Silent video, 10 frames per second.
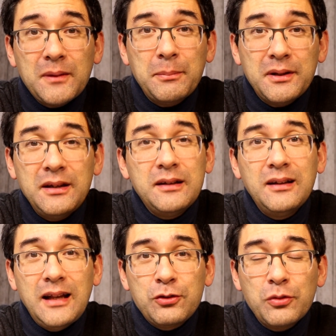But in an
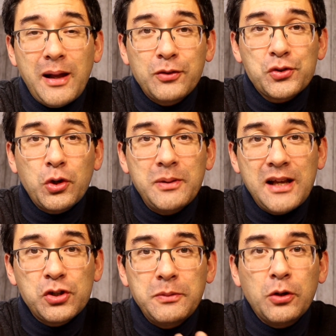electron microscope, it
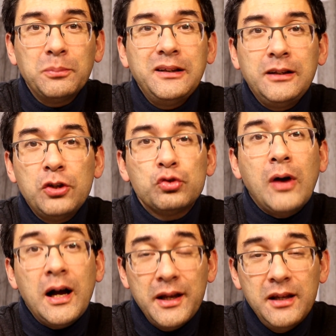has to be completely
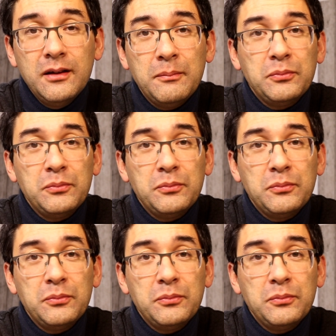dry.